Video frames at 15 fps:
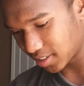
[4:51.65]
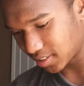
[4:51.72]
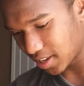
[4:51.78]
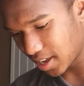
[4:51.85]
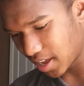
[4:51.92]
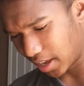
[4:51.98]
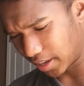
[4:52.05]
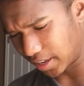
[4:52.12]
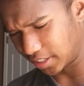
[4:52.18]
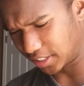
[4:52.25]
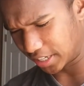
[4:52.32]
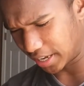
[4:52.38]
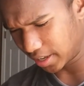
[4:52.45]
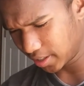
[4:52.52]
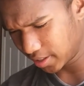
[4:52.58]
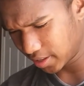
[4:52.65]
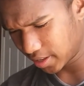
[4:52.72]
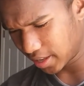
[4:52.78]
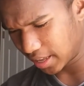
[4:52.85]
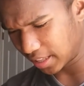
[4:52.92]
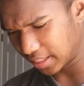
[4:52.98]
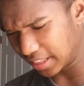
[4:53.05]
Says Gajeel?
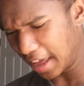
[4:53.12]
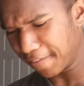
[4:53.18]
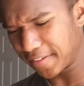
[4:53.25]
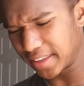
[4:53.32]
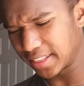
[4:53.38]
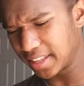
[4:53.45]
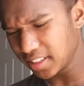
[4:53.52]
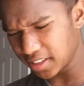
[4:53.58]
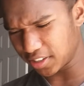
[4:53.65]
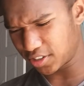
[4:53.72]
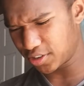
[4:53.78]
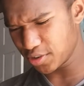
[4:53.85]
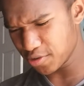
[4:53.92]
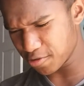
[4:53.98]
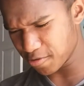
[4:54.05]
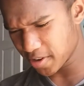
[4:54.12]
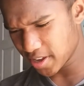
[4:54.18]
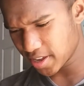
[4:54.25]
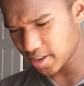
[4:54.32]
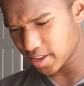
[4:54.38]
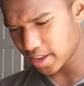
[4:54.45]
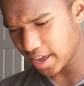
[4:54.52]
Levy and Lily too?
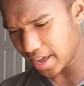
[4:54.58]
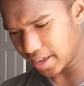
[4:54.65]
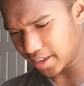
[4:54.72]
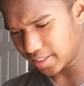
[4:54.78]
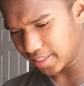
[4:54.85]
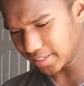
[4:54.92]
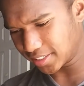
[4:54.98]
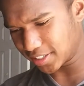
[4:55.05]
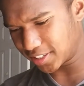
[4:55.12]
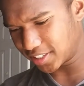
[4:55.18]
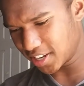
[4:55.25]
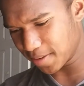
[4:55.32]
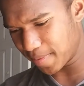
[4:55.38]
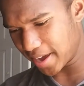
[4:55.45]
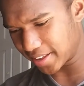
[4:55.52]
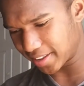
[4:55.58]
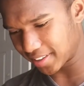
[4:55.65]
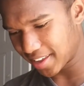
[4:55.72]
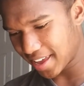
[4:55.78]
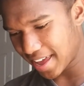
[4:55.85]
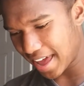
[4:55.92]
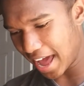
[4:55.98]
Hey, that's a ship, ain't
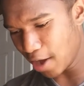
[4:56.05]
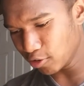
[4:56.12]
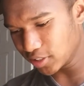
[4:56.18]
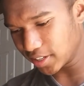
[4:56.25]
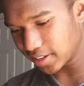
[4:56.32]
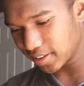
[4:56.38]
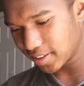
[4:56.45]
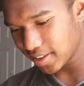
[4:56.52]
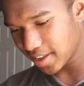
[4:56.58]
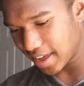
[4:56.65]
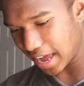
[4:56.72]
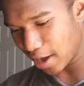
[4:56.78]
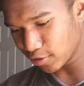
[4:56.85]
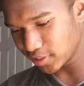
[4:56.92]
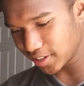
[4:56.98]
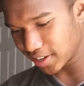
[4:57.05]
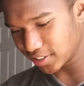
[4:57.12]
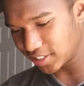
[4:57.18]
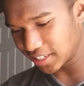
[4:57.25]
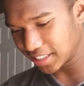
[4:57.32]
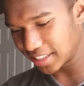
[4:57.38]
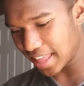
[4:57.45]
it? How is it, how's it
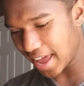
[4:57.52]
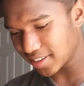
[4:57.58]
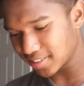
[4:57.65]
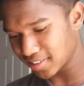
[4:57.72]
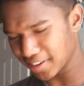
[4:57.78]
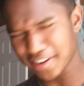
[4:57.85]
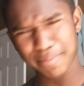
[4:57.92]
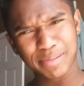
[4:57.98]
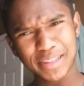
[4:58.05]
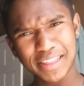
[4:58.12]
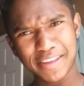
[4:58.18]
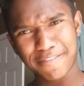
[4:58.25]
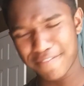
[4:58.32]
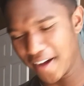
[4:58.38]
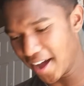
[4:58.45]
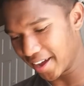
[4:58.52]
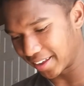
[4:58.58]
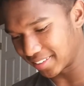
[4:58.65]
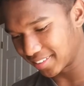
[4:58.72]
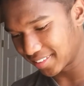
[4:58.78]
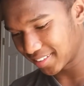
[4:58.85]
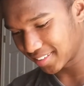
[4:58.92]
and Laxus are completely fine?